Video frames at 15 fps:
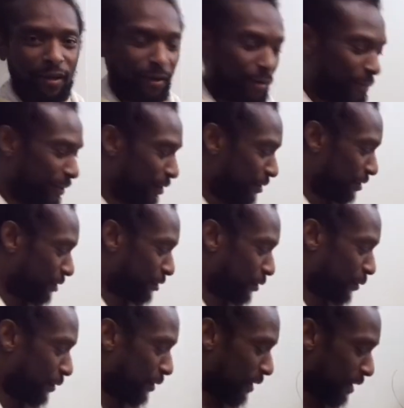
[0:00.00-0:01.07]
and I'm here to
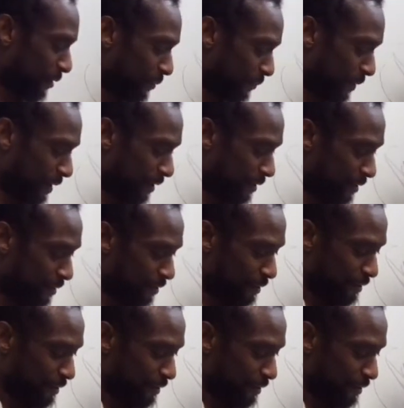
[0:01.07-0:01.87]
show you how to make